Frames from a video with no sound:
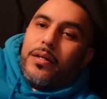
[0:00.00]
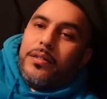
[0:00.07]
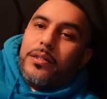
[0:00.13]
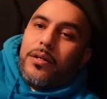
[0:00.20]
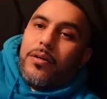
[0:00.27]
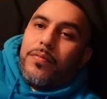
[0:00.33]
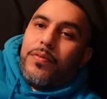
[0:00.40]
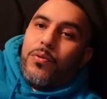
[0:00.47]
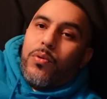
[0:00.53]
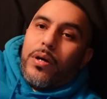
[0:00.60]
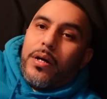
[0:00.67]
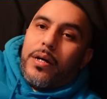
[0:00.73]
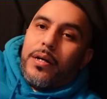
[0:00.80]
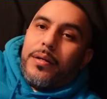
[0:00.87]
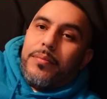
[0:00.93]
So if you
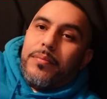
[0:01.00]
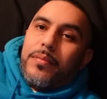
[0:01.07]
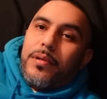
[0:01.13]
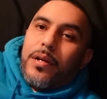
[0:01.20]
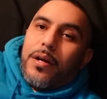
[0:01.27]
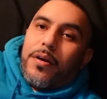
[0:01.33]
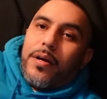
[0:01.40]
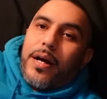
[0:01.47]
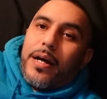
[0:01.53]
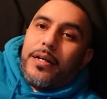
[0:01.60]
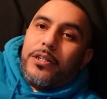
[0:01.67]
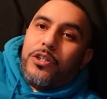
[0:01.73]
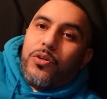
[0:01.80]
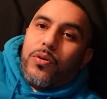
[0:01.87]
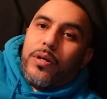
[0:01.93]
wanted to learn how
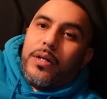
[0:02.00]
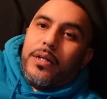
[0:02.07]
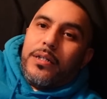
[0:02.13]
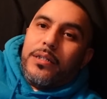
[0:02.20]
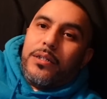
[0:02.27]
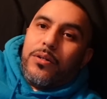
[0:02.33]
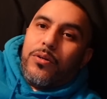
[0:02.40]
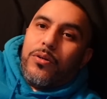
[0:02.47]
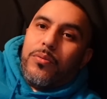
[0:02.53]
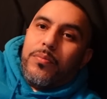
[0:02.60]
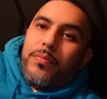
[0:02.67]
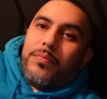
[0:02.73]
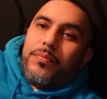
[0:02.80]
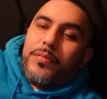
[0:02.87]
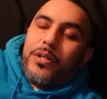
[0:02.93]
to join the
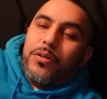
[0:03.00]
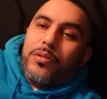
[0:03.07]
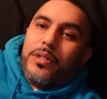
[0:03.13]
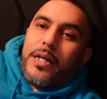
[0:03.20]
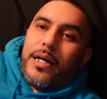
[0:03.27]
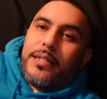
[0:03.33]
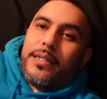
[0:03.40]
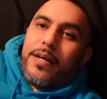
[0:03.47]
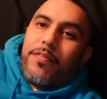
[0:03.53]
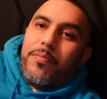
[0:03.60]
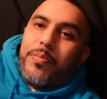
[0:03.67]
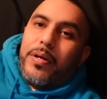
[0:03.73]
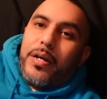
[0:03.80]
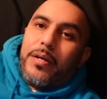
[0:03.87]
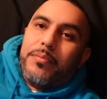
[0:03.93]
Zoom. Tuesday at seven
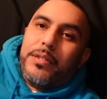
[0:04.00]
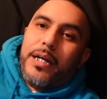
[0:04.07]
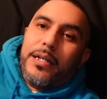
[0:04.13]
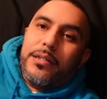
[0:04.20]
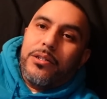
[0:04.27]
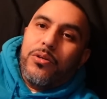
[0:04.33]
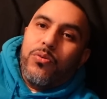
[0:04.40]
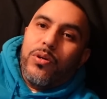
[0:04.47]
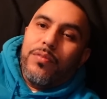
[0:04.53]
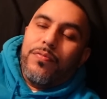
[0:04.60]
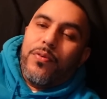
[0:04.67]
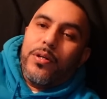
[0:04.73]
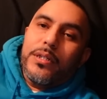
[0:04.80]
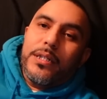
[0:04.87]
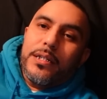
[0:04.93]
P M, text two one
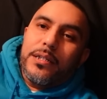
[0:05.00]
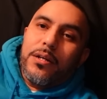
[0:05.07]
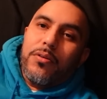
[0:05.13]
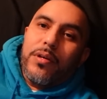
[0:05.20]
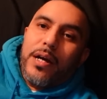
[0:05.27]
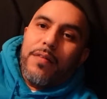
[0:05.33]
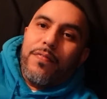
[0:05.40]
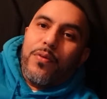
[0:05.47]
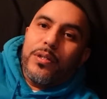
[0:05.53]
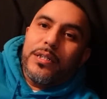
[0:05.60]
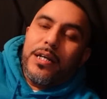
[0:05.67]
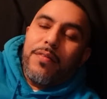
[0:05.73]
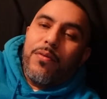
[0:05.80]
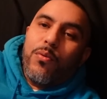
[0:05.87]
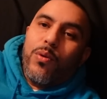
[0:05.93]
four, six zero nine, four
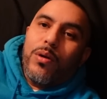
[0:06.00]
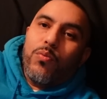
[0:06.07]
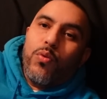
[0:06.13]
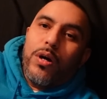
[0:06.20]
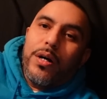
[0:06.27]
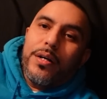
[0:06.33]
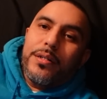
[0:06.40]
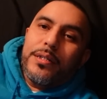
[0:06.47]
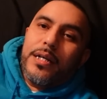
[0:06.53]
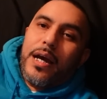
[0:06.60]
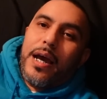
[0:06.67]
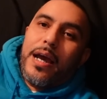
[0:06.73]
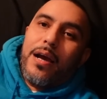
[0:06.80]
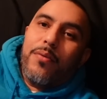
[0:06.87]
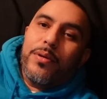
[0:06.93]
seven one one. Say,
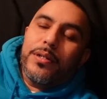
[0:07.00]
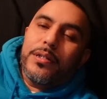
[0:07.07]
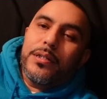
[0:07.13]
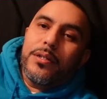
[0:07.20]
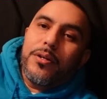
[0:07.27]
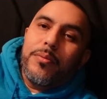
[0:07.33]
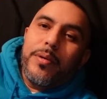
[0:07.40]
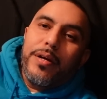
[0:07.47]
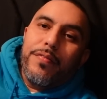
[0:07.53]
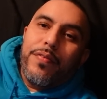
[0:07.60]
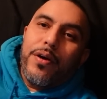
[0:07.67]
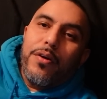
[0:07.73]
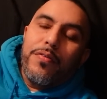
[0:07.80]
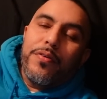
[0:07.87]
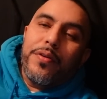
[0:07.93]
hey, I want the Zoom
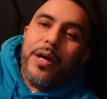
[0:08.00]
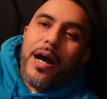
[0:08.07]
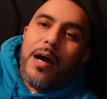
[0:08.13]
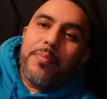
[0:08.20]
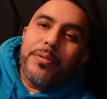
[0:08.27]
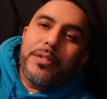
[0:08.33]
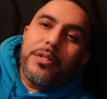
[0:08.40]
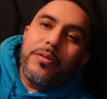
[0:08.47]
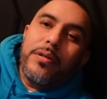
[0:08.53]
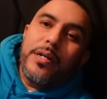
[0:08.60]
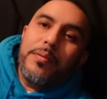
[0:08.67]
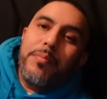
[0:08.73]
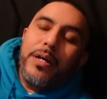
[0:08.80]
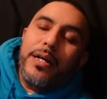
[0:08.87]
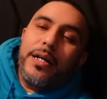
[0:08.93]
info for the
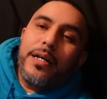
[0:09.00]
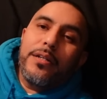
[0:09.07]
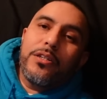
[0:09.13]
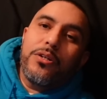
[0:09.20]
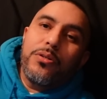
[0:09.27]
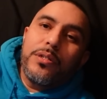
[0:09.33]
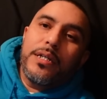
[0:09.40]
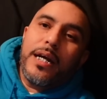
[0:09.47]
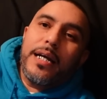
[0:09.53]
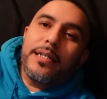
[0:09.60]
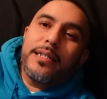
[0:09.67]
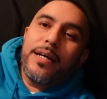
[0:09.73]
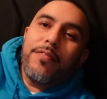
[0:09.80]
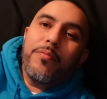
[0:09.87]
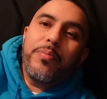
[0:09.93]
opportunity meeting Tuesday at
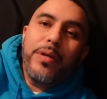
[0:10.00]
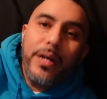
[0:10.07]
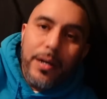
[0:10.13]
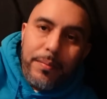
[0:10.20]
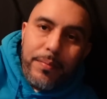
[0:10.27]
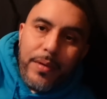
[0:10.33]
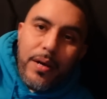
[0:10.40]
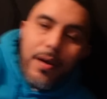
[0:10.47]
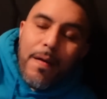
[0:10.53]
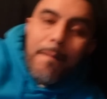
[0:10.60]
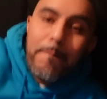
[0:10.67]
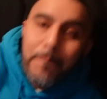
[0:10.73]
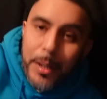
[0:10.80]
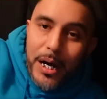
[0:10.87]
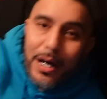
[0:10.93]
seven P M
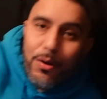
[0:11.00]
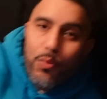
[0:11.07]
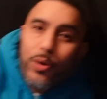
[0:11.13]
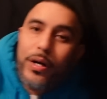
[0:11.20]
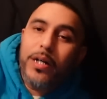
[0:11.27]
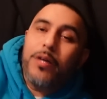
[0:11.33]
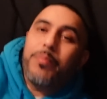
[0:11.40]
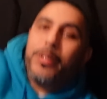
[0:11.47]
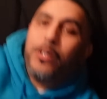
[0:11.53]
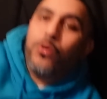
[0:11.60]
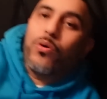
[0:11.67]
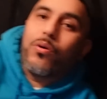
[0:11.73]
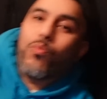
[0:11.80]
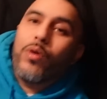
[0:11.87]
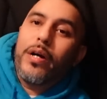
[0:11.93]
But we're going to be
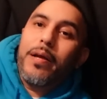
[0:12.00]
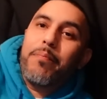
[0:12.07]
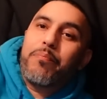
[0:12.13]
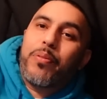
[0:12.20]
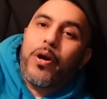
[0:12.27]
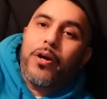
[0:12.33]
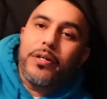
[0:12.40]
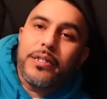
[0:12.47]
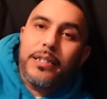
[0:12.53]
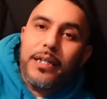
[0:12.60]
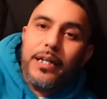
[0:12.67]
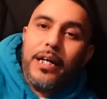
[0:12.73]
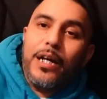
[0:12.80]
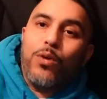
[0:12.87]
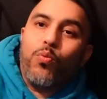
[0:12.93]
doing one in
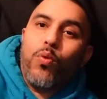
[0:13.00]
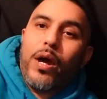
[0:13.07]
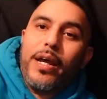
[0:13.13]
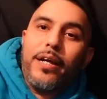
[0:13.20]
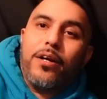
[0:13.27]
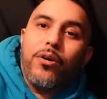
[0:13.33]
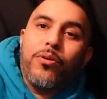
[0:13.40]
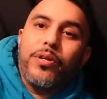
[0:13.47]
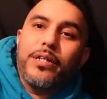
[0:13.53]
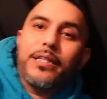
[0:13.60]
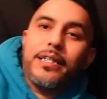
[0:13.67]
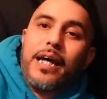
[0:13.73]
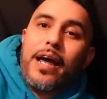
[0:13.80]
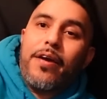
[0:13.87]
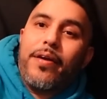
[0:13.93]
person in Waco this
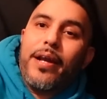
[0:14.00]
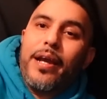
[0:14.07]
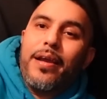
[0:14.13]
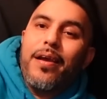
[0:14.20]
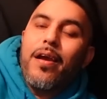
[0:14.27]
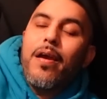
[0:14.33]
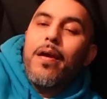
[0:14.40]
Saturday.